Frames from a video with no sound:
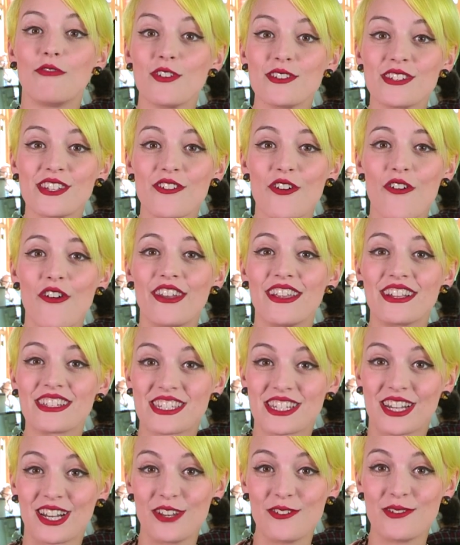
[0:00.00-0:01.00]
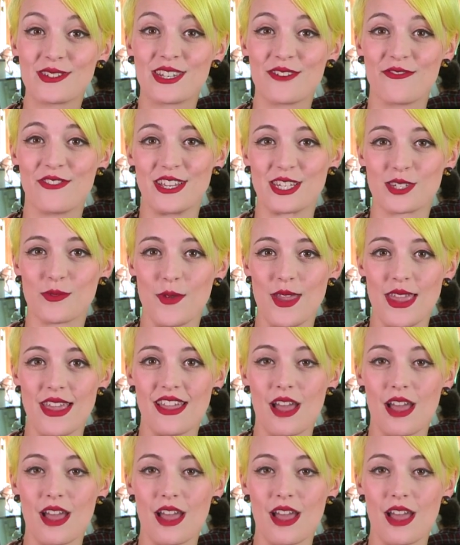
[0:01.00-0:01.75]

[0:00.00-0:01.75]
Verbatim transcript: also got an exclusive this week.